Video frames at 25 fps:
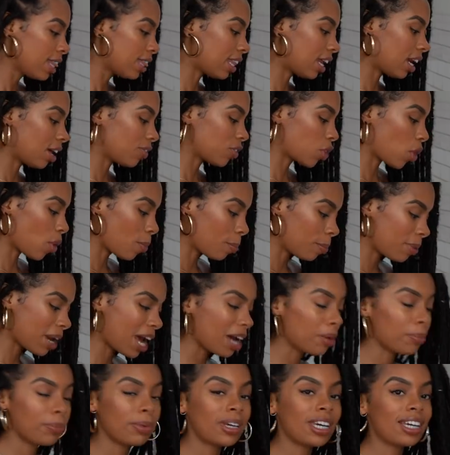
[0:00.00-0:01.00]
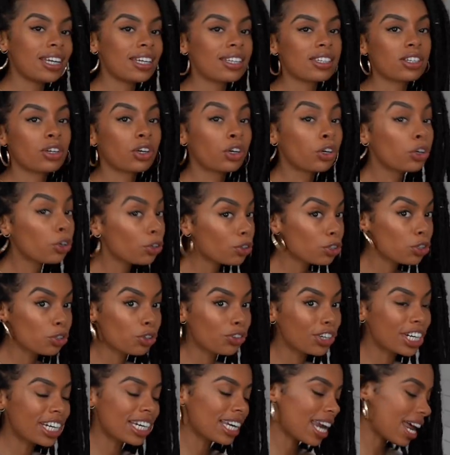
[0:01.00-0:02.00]
Then I've got black beans, cooked
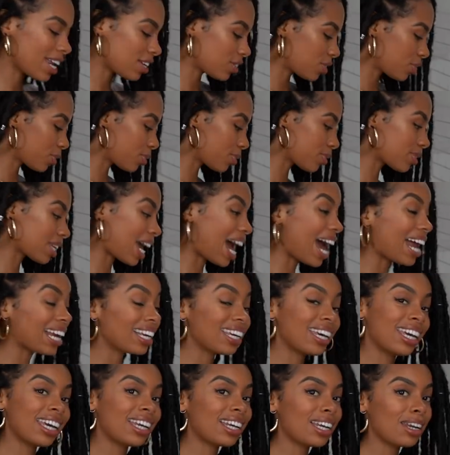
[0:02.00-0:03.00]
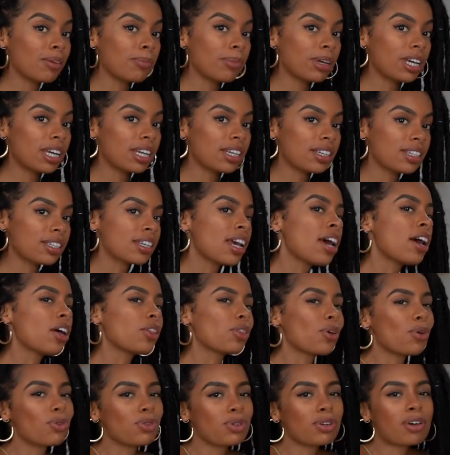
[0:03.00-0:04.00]
green lentils, and kidney beans.
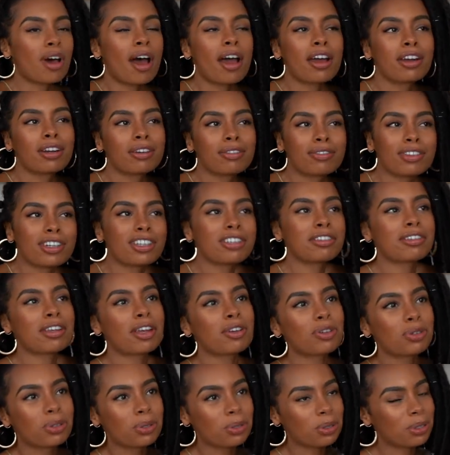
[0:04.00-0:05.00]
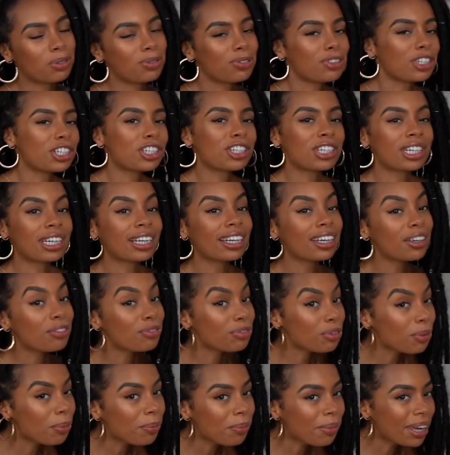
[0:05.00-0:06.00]
Those are kind of essentials for a chili
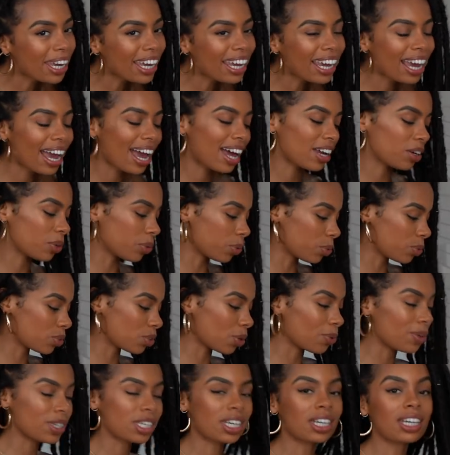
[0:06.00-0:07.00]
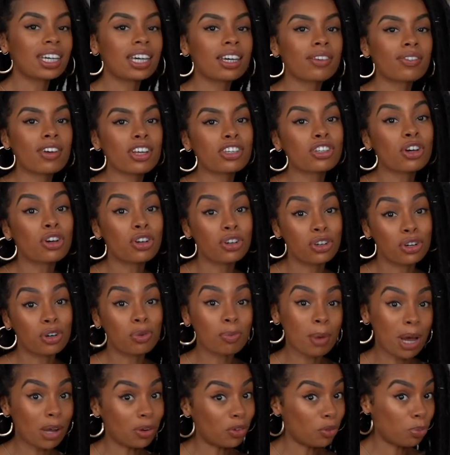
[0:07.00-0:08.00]
for me, and also it's gonna give us a good
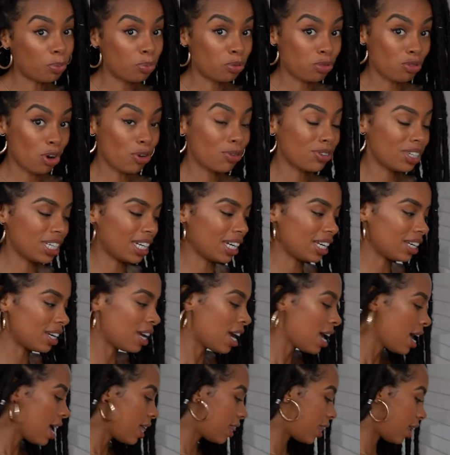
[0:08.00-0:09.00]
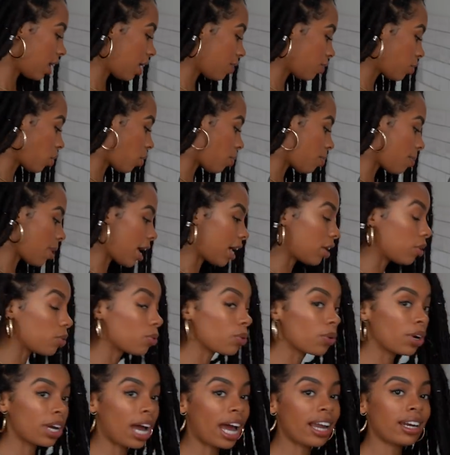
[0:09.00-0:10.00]
amount of protein. Then I've got my
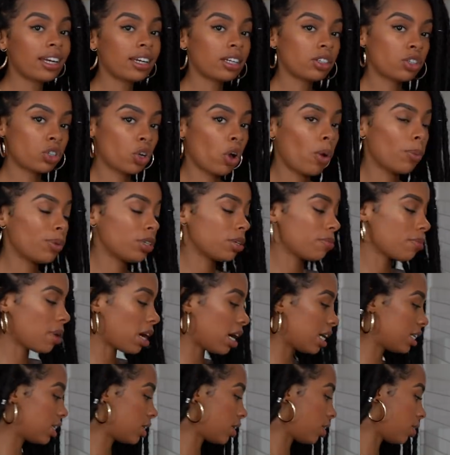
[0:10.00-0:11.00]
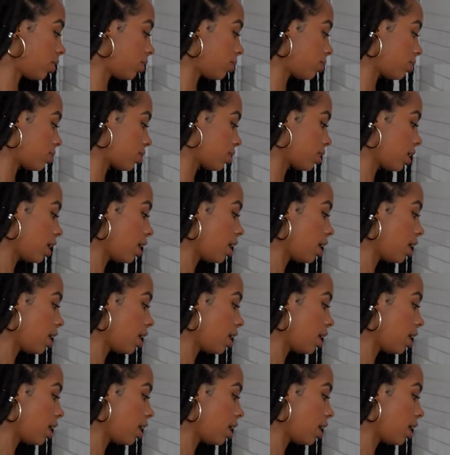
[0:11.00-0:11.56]
organic chopped tomatoes.